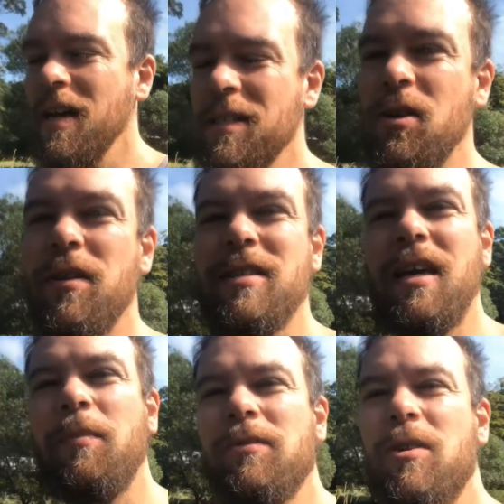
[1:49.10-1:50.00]
And so the
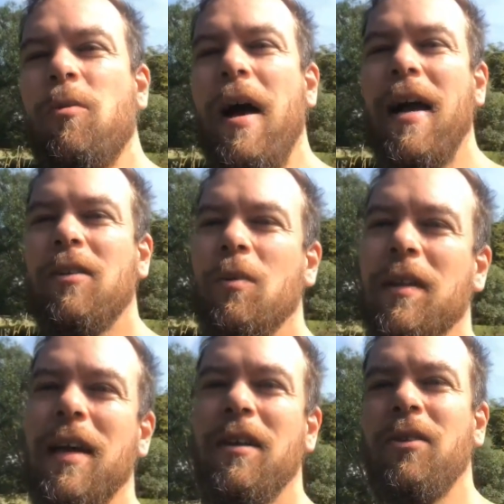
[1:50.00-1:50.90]
disciples go back to what
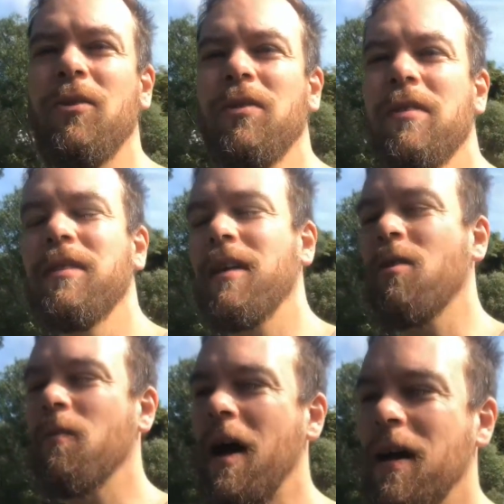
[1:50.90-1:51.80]
they knew. They
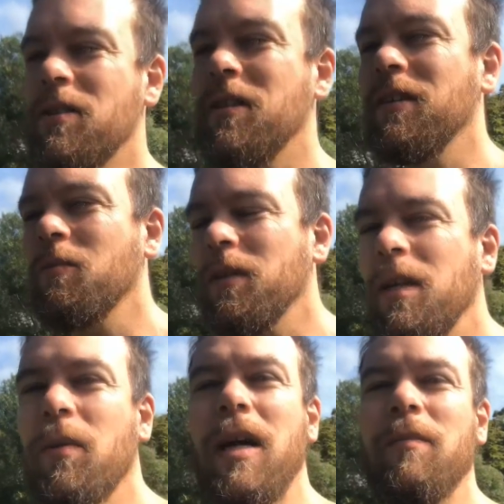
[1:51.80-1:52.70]
go back to what
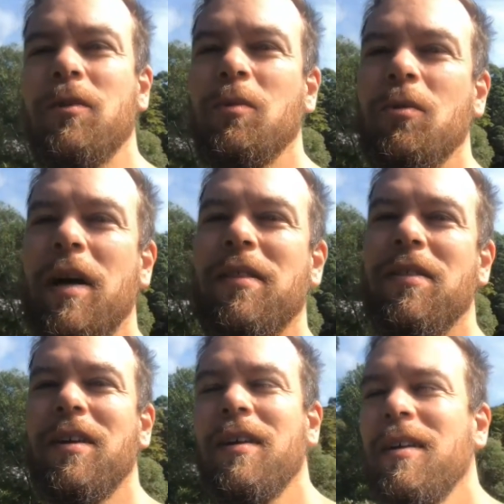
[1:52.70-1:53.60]
they were comfortable
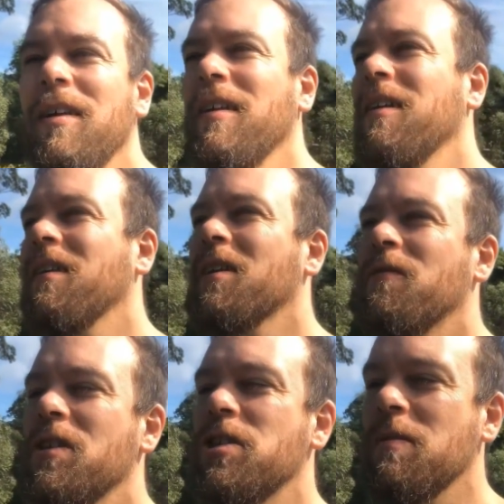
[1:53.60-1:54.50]
with, on a
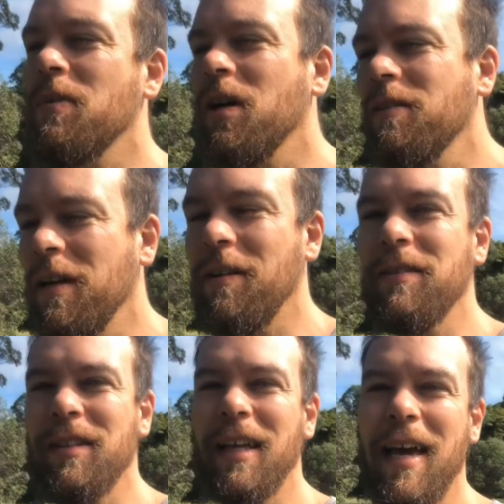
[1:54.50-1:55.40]
fishing boat out
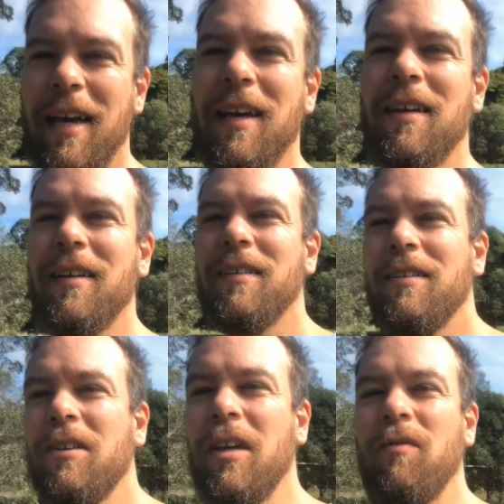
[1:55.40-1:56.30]
on the lake,
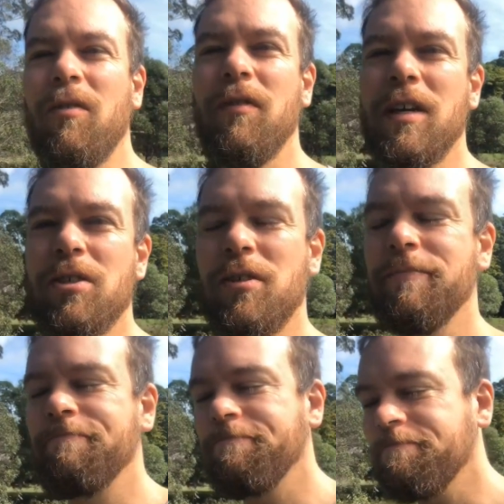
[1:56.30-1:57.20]
looking for fish.
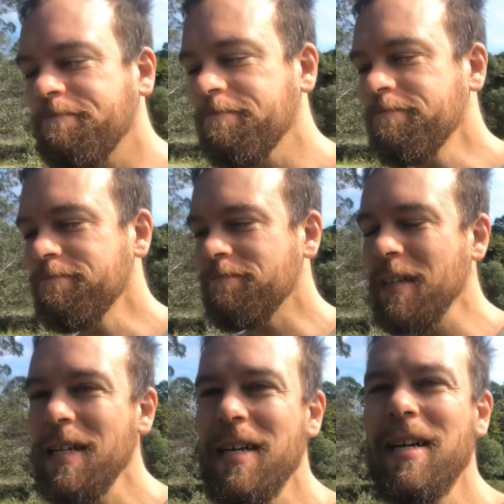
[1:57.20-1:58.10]

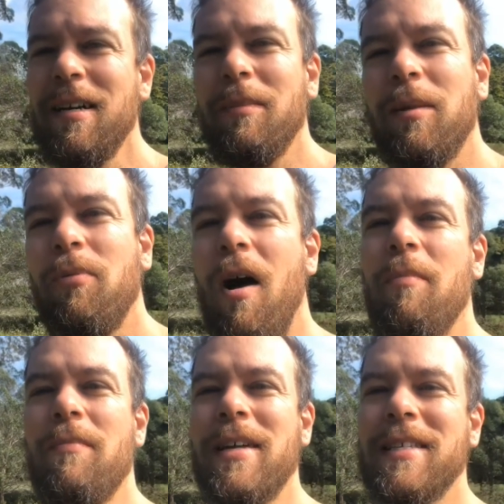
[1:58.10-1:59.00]
But the
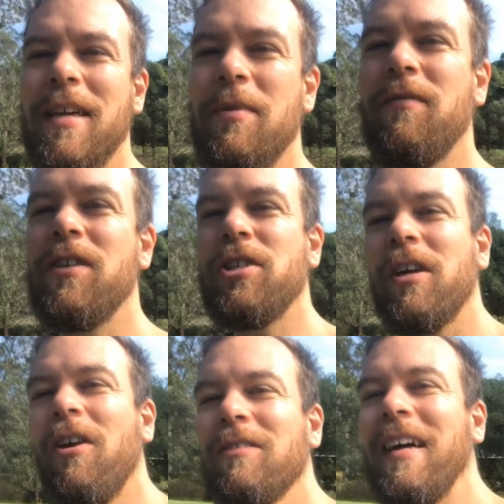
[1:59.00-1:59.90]
problem is they've been
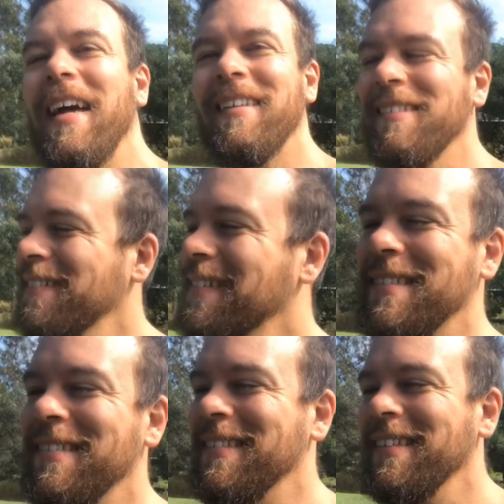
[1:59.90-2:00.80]
fishing all night and
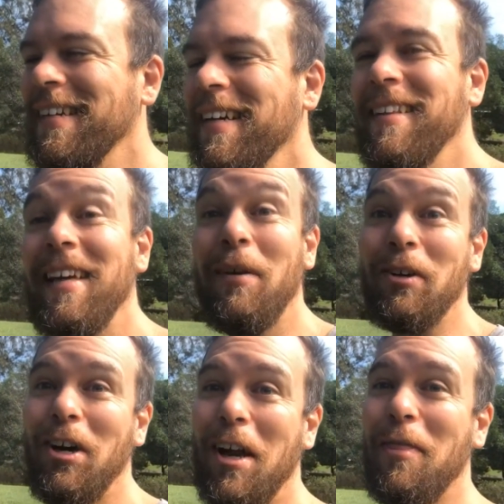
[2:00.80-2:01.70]
they
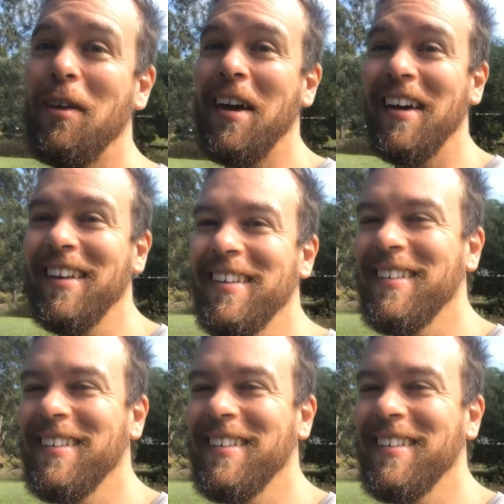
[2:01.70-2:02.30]
haven't caught a thing.